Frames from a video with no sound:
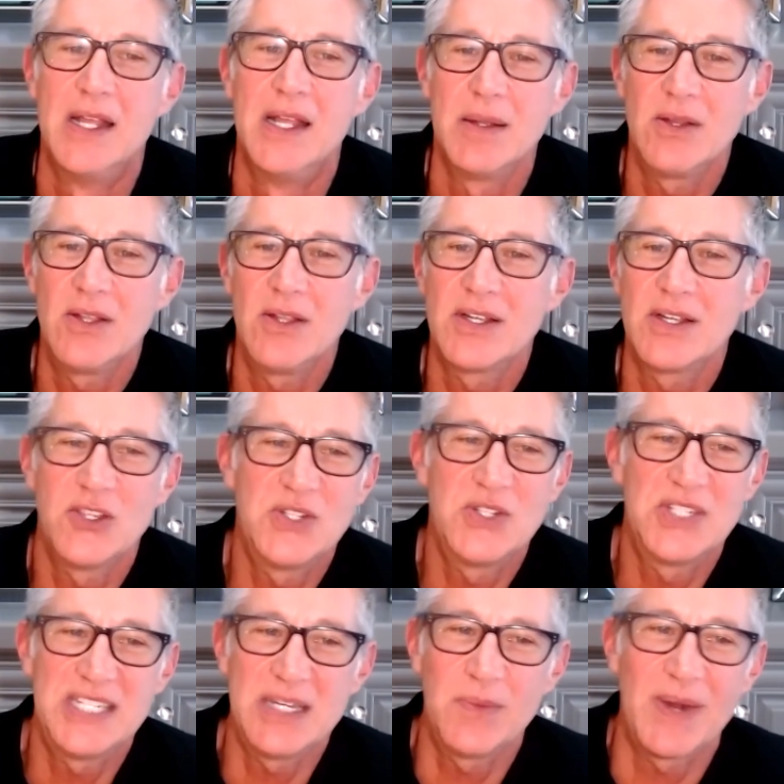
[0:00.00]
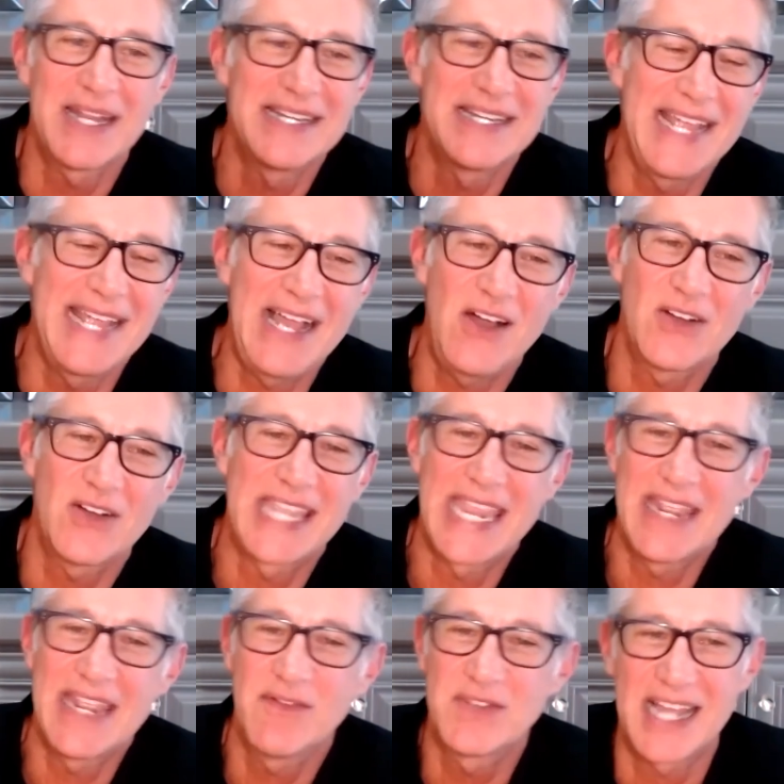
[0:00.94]
Look, you see right now
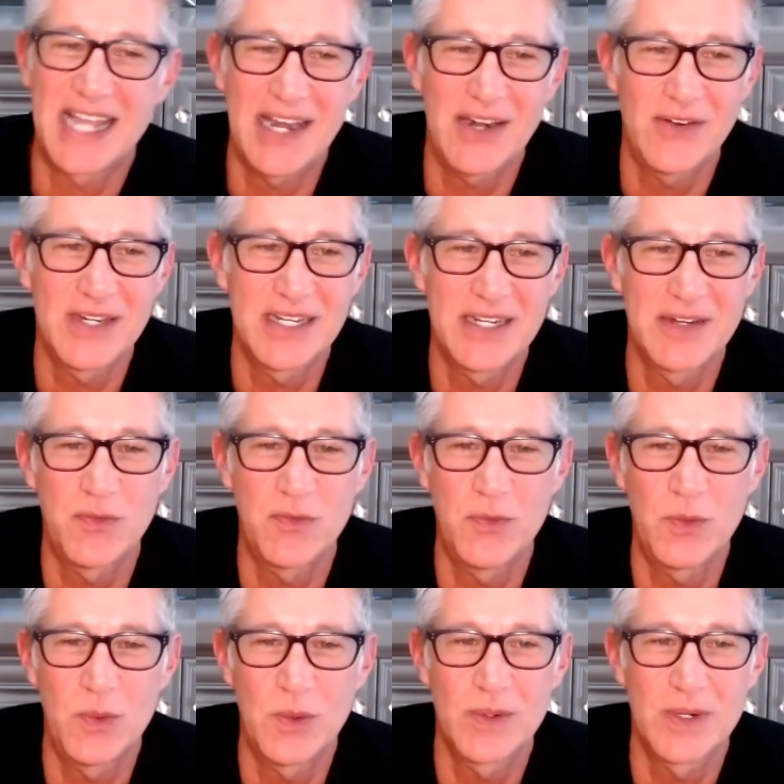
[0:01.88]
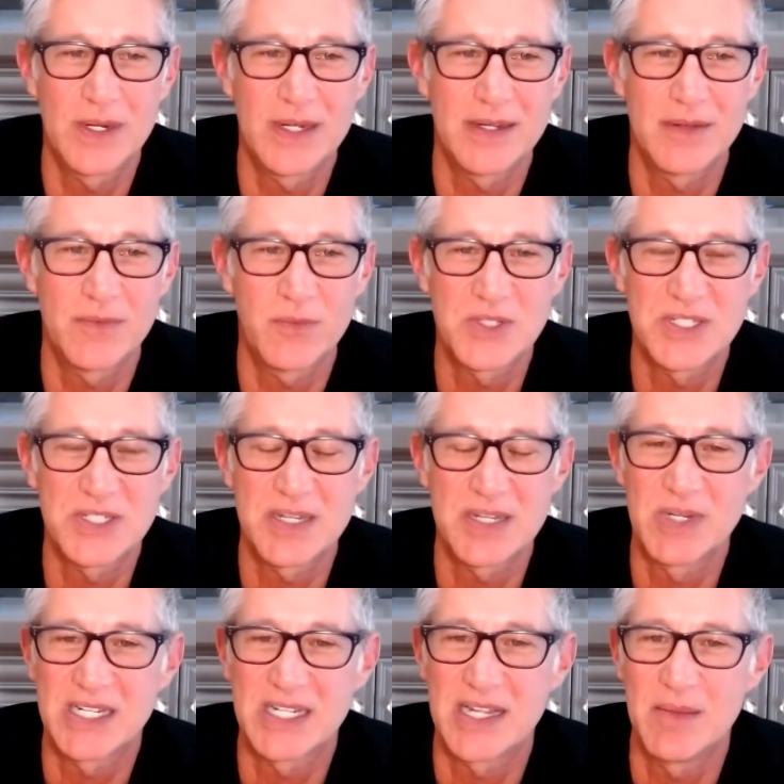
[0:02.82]
Canva's hiring for
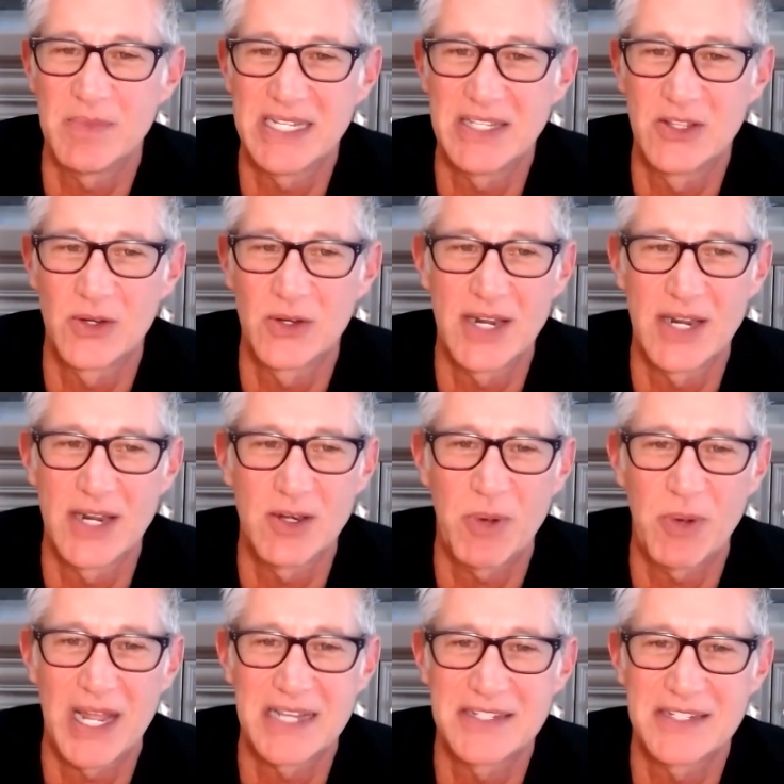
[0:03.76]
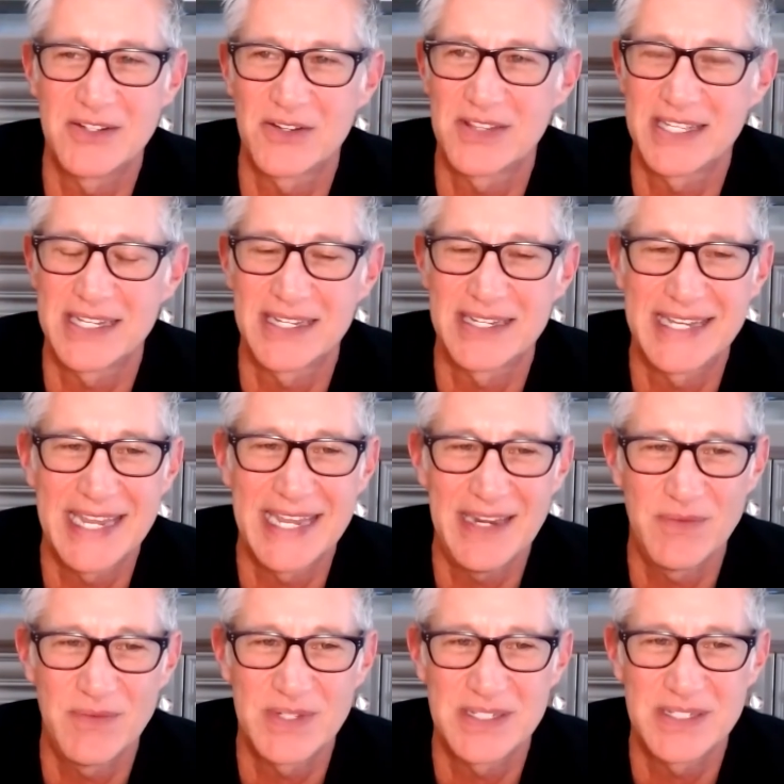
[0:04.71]
someone to come lead their enterprise, and you're thinking
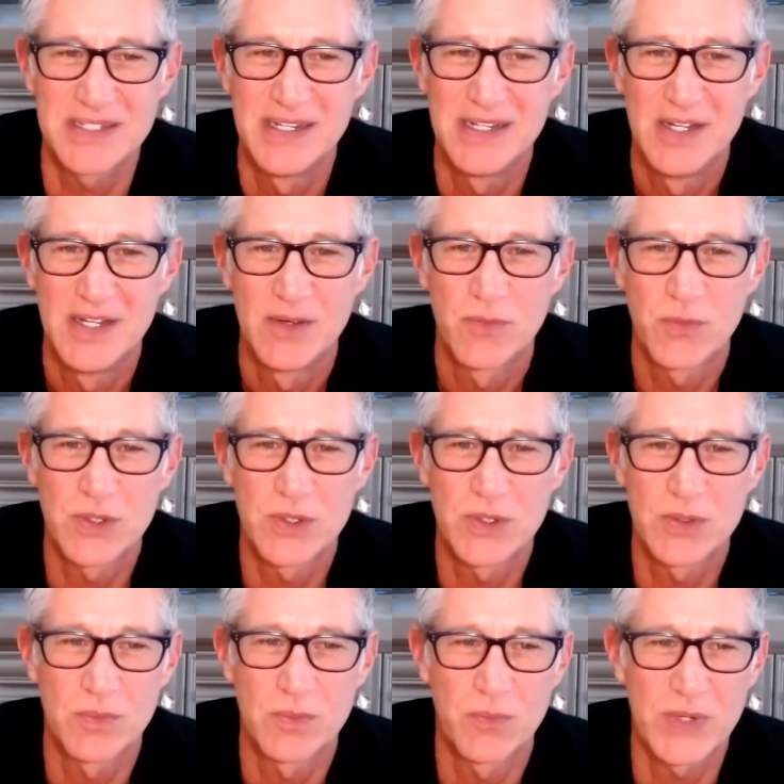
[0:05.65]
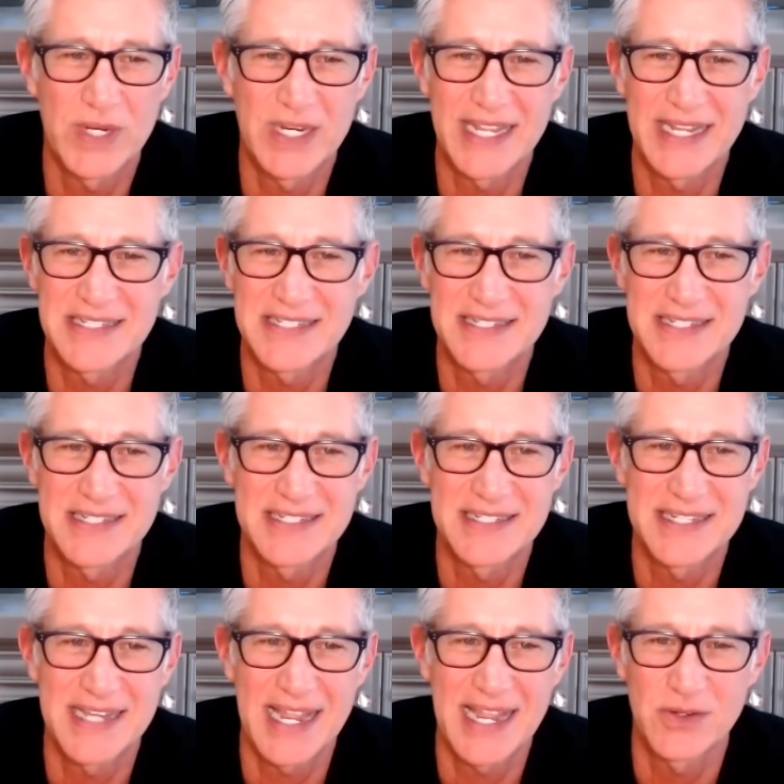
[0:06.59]
Canva's for freelance
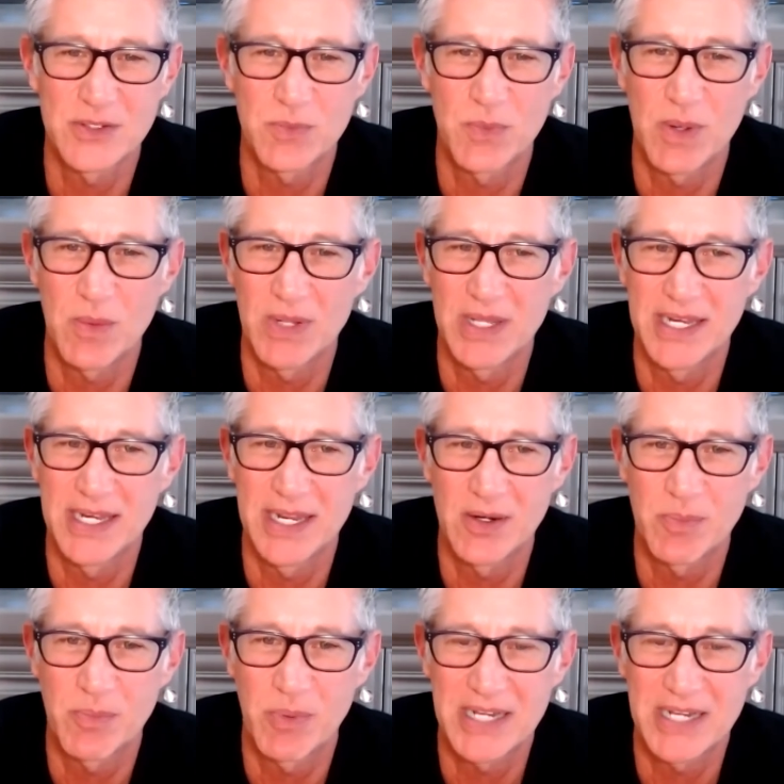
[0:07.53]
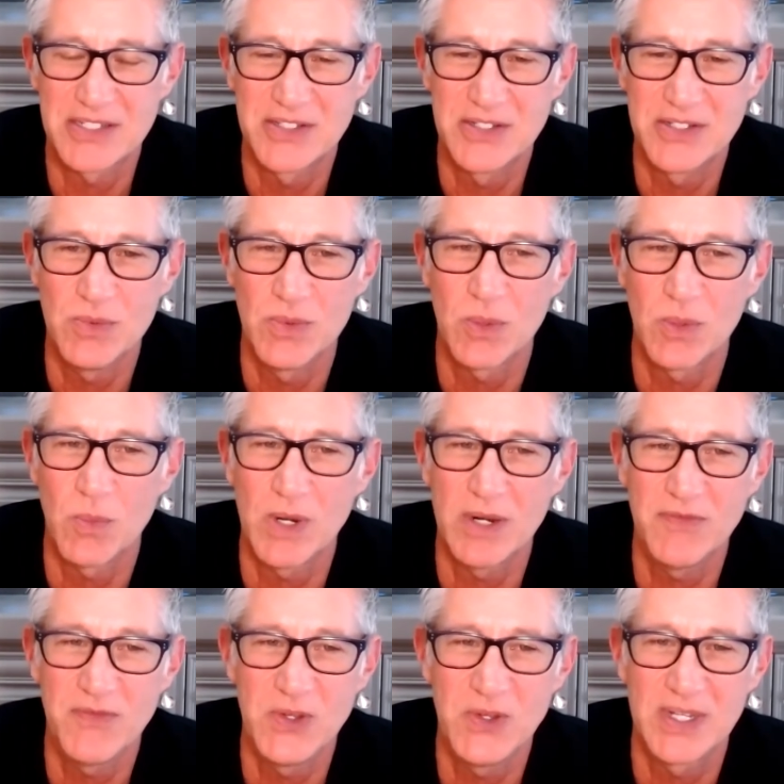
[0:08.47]
designers. What will an enterprise do? Well, what
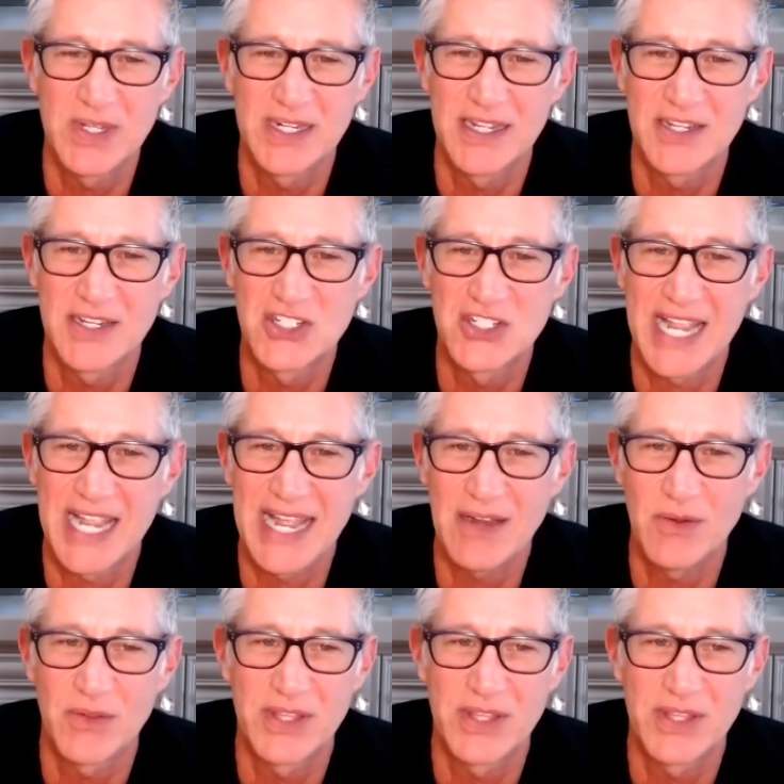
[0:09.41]
if you can unshackle